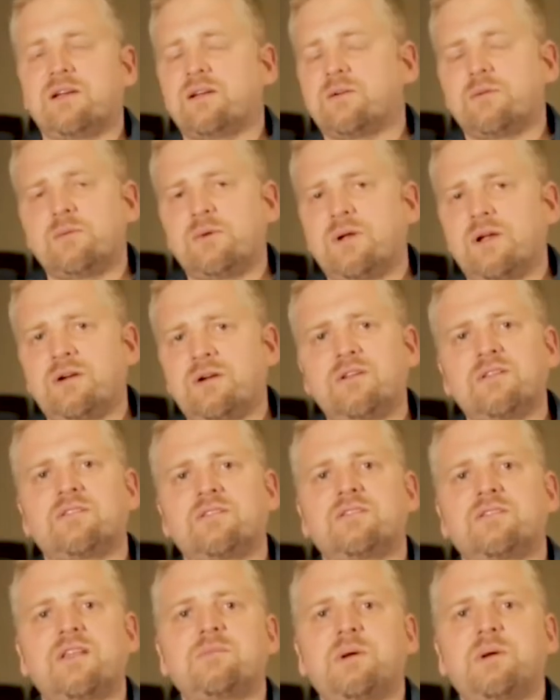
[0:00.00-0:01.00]
we are
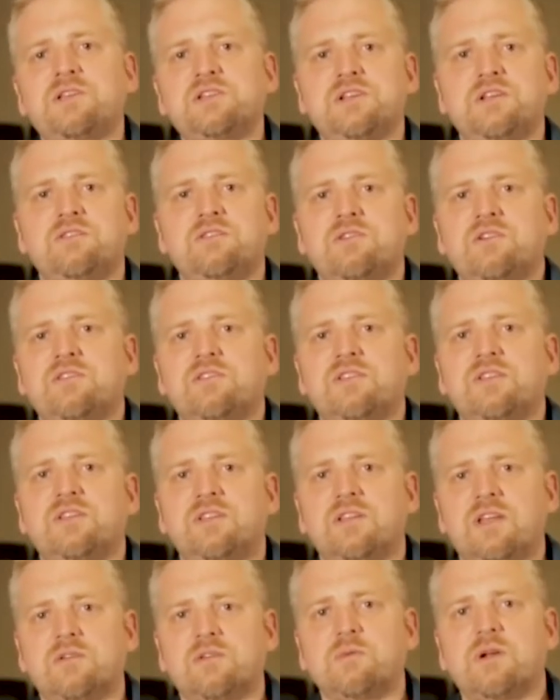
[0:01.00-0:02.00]
not that much interested in
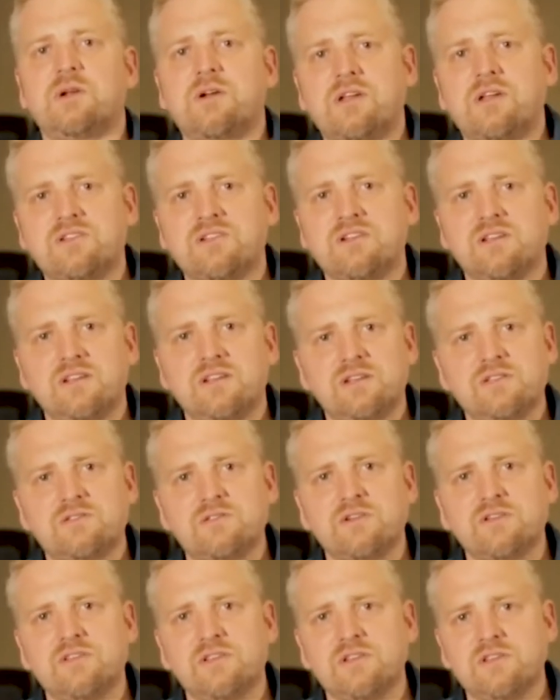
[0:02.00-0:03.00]
that. We are actually
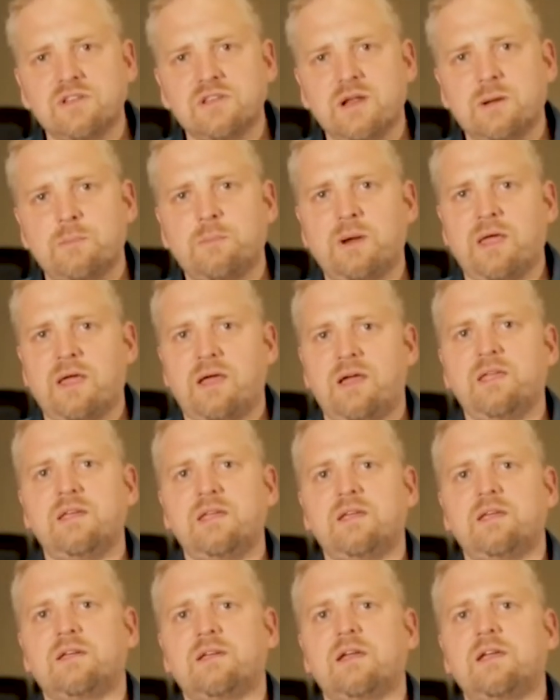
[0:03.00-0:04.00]
interested in
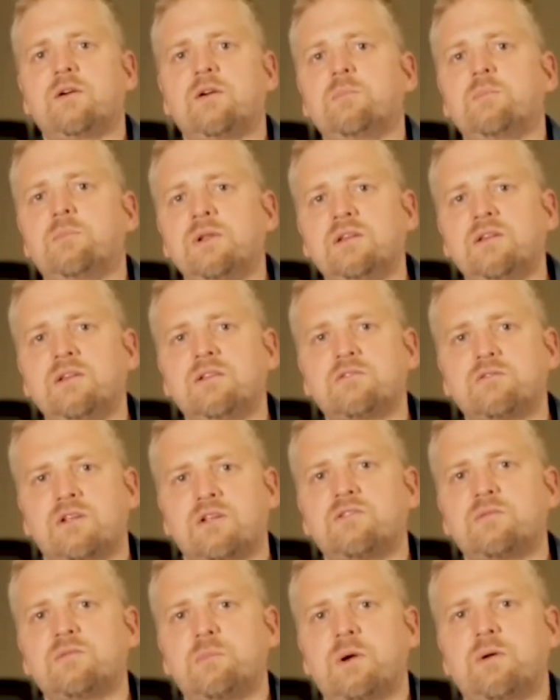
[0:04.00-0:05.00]
applying a completely
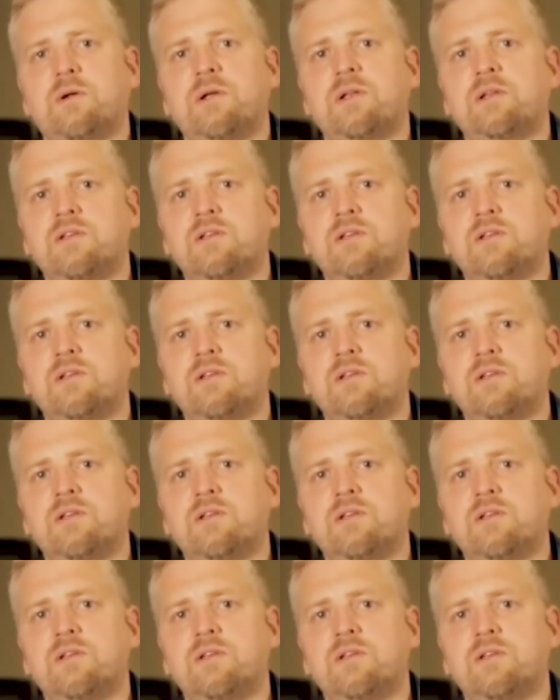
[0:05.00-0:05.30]
transparent